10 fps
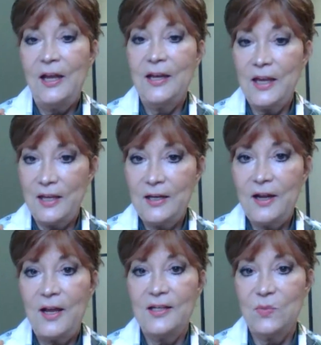Again,
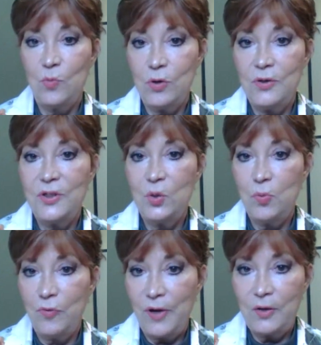it has more
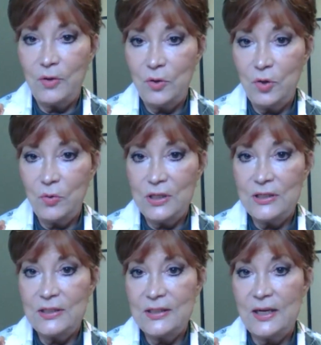super
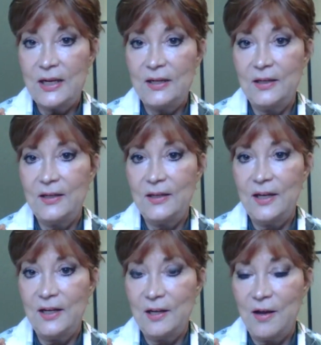phytonutrients and
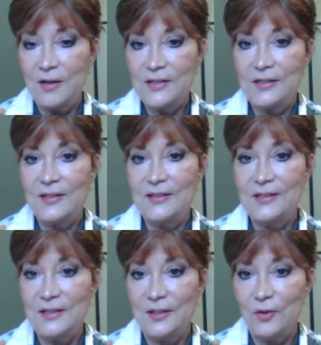
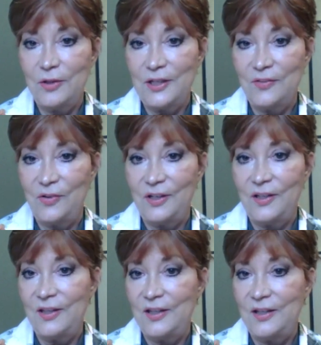antioxidants and other things in
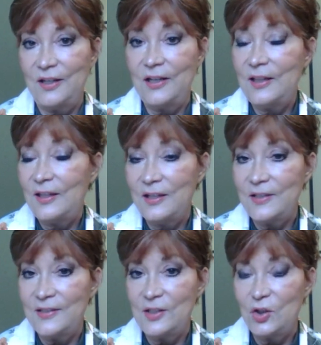it than anything
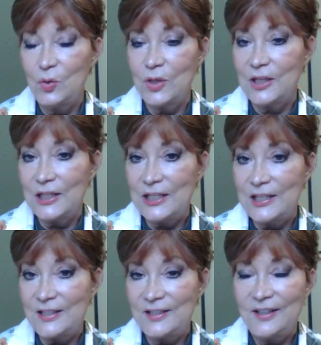else that you can
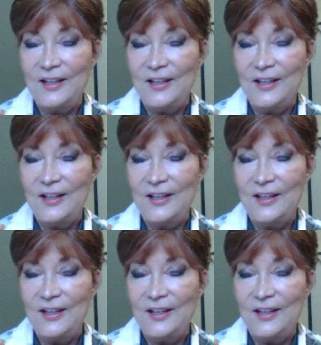eat.